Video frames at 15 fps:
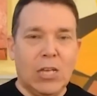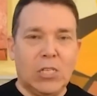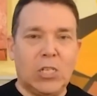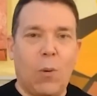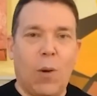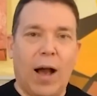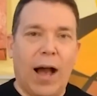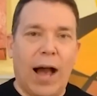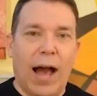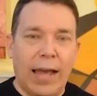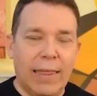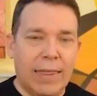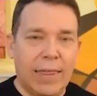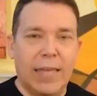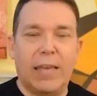So
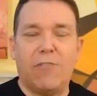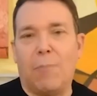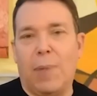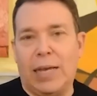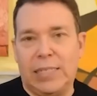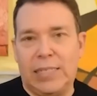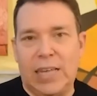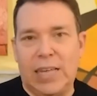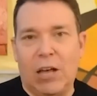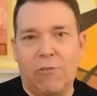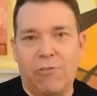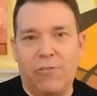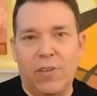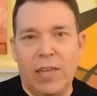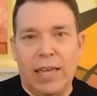I think of
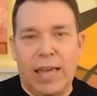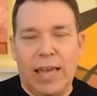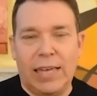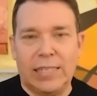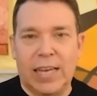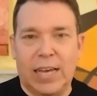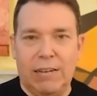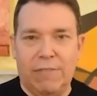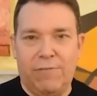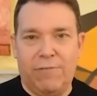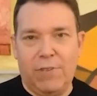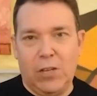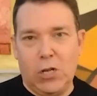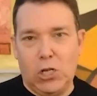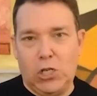myself as kind of
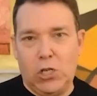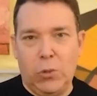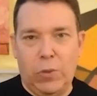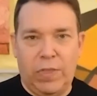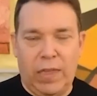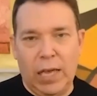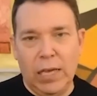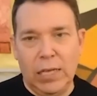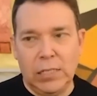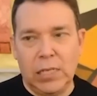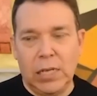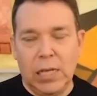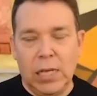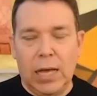two things.